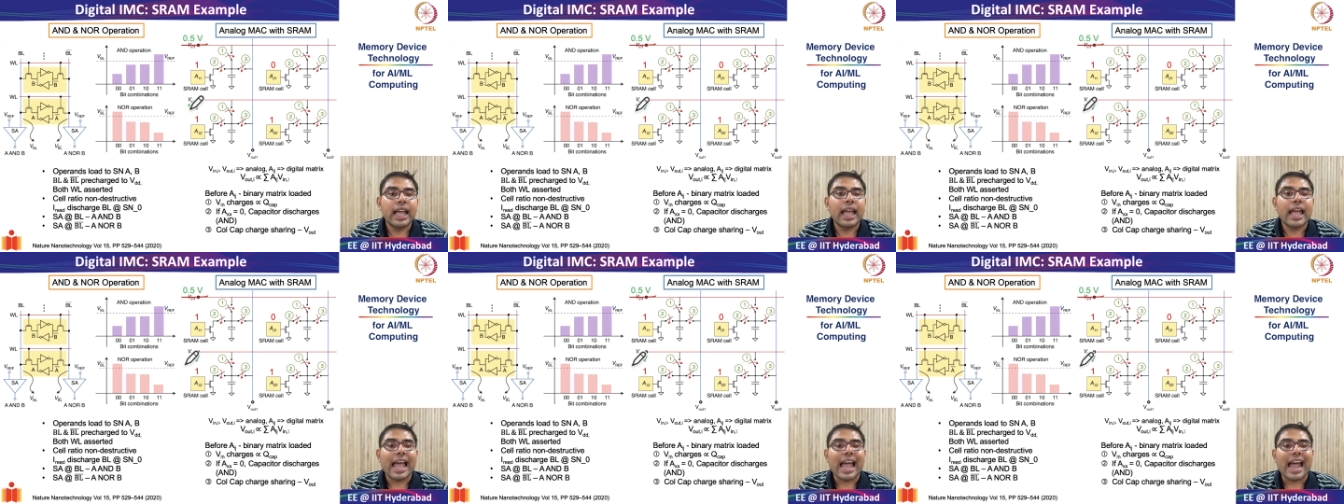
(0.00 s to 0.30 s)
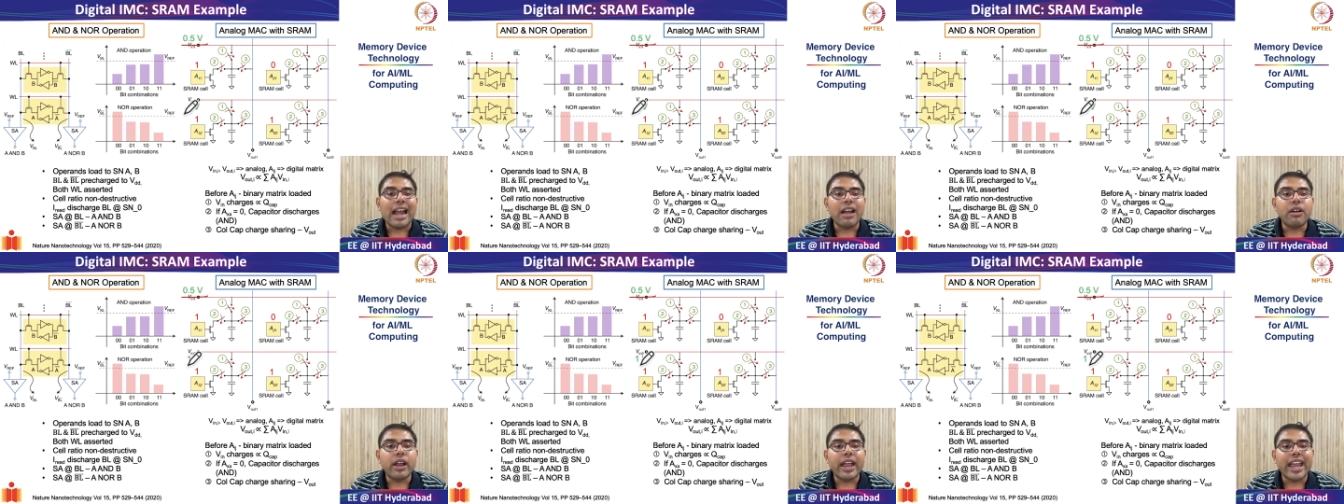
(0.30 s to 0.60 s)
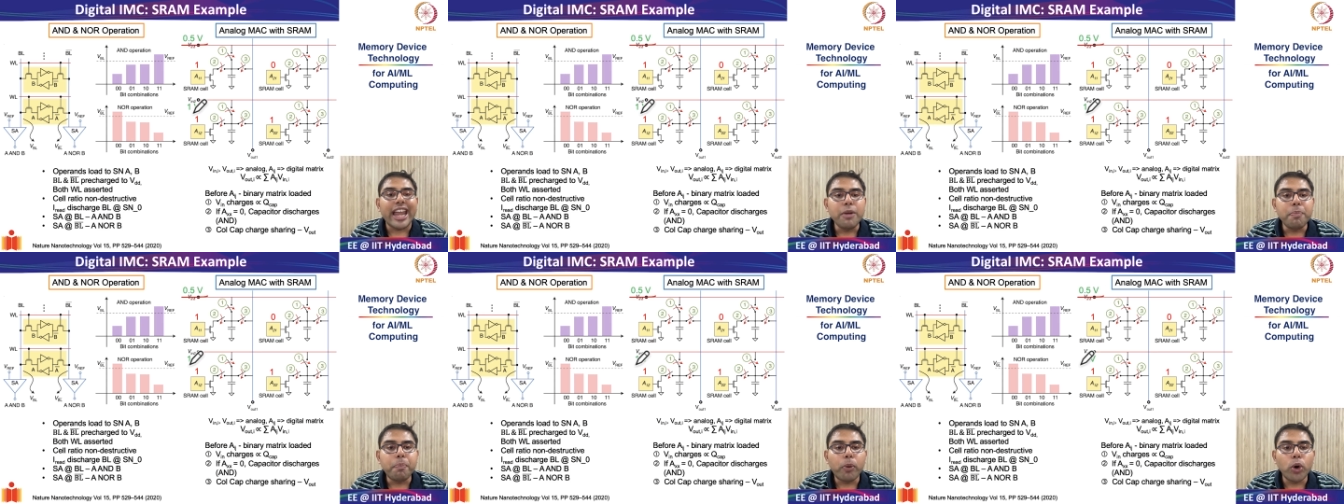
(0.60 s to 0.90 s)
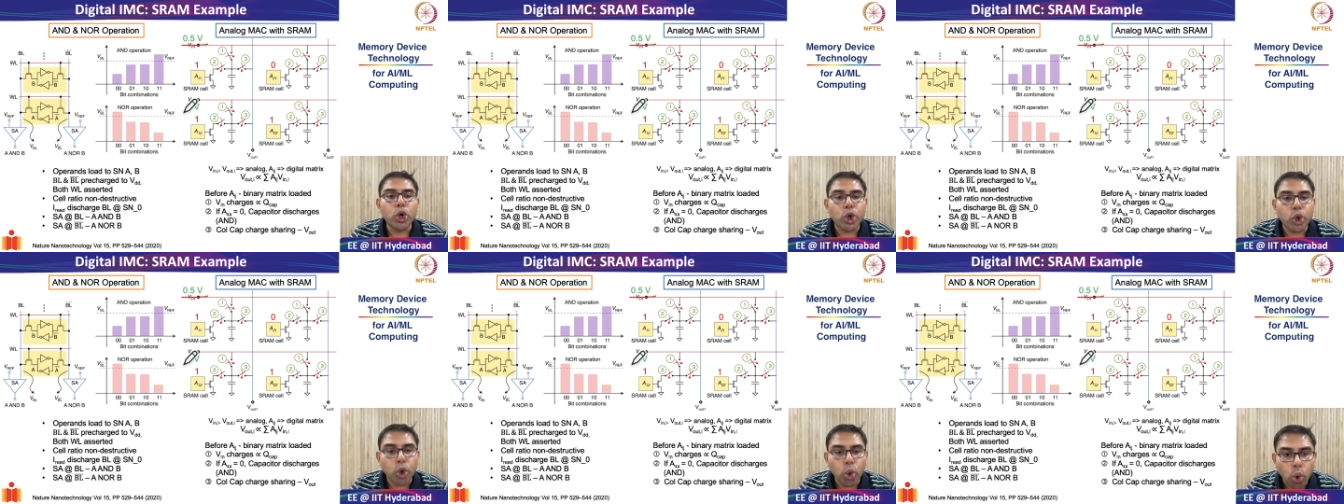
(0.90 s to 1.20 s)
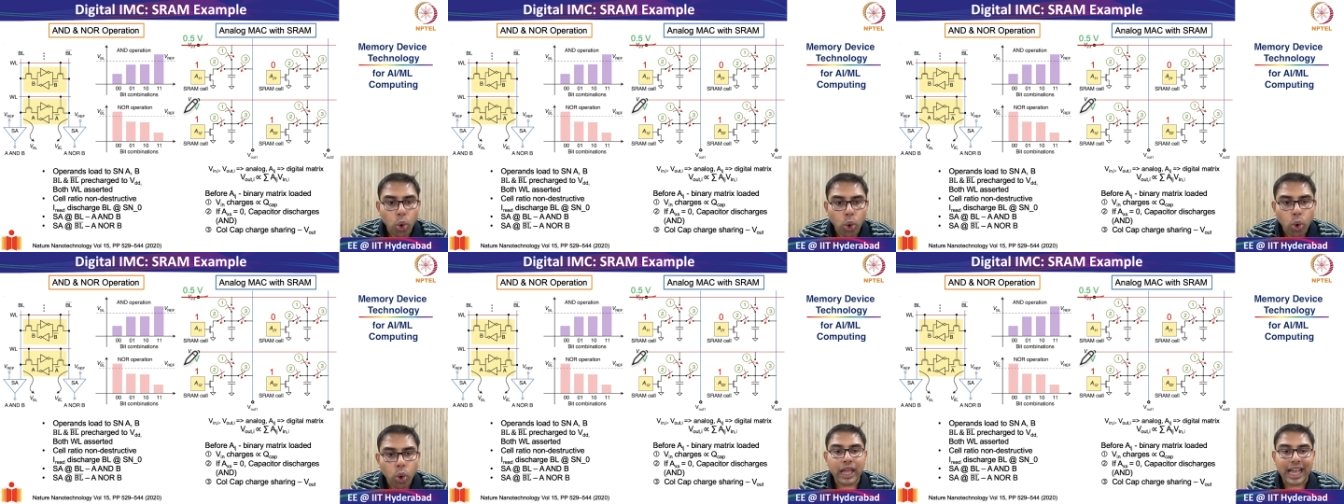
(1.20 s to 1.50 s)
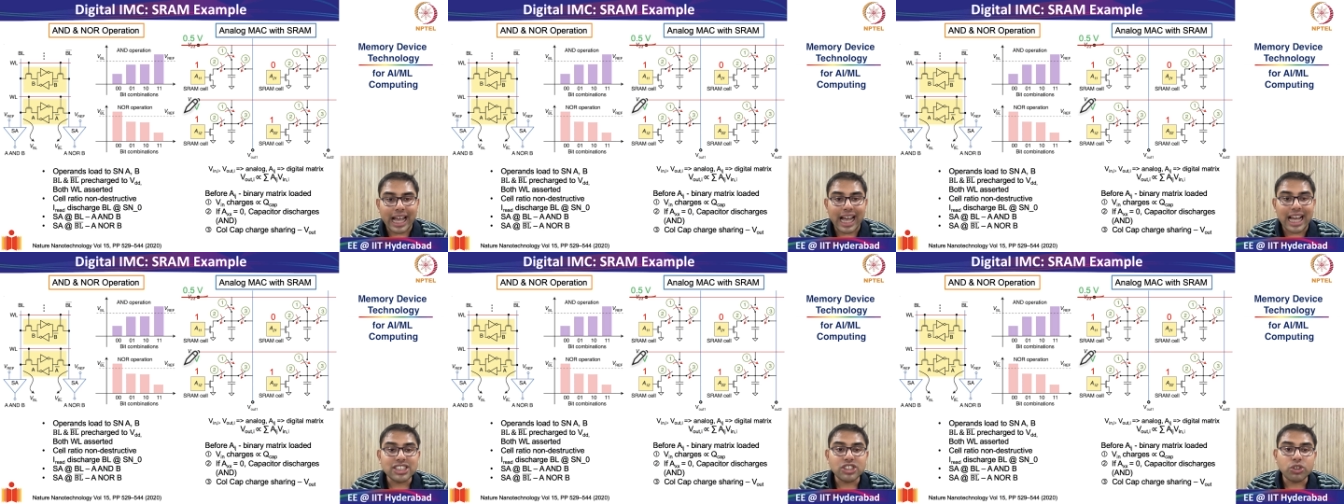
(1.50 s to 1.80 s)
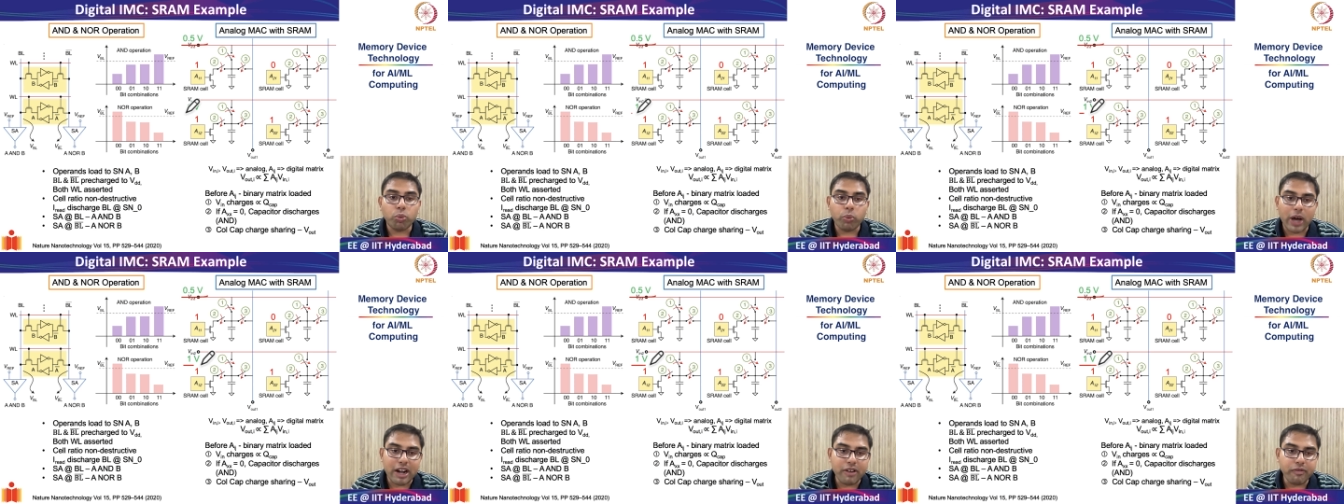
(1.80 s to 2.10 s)
and input 2 as
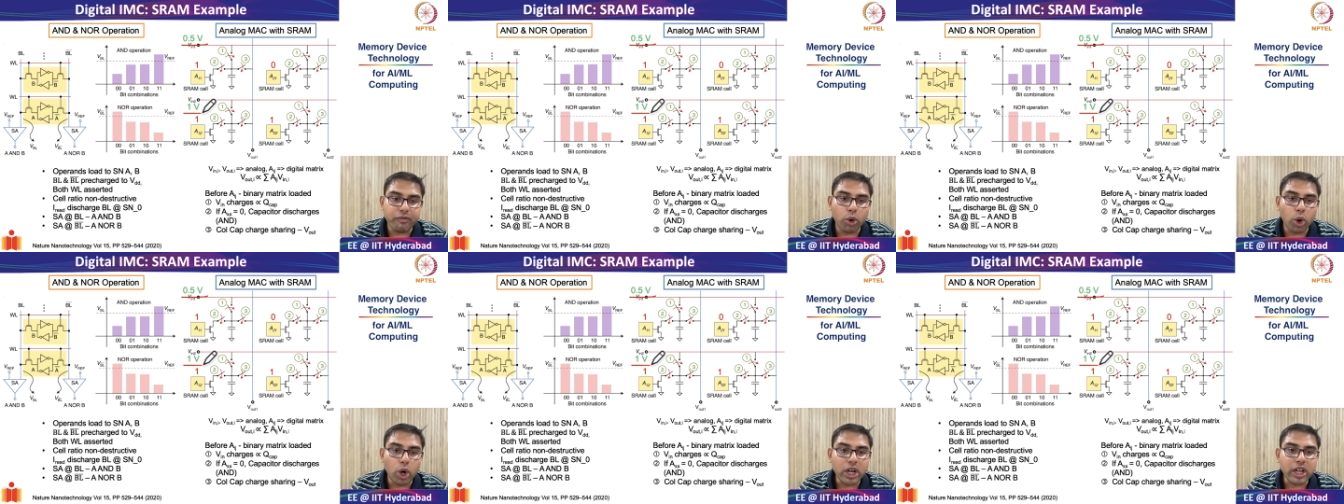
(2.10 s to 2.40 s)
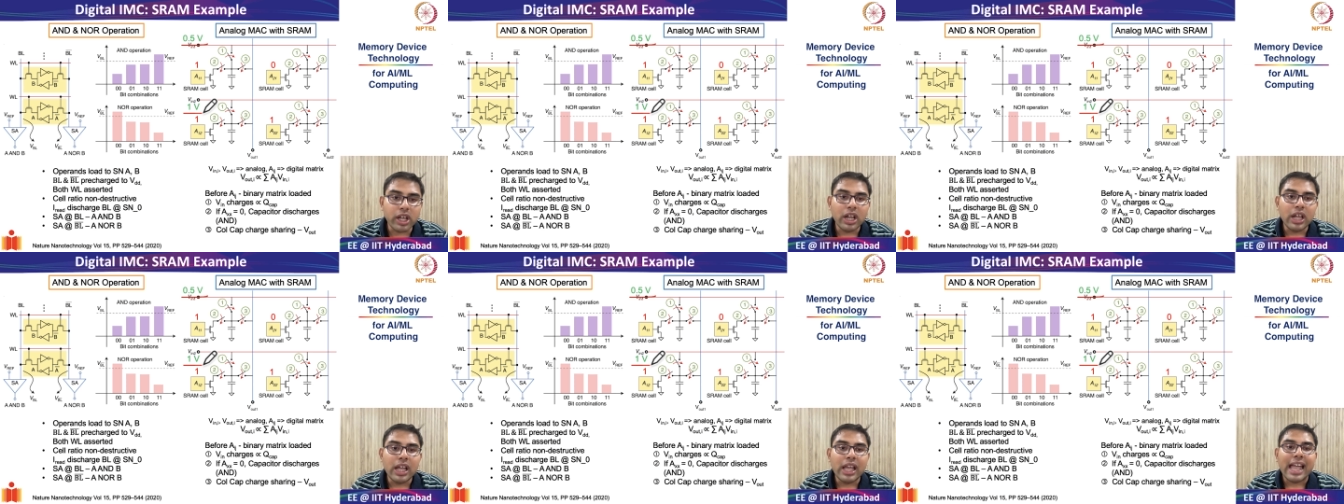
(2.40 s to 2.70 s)
1 volt,